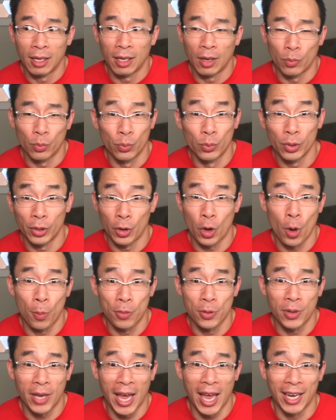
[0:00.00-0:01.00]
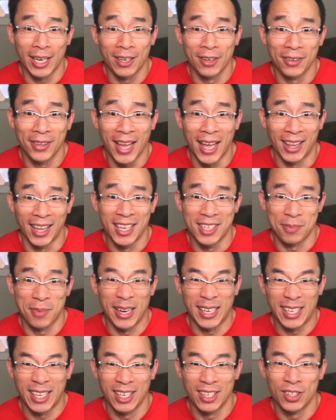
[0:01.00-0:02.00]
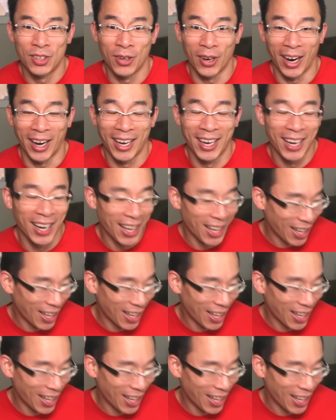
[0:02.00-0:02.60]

I really hope you can't hear that. That's my kid crying.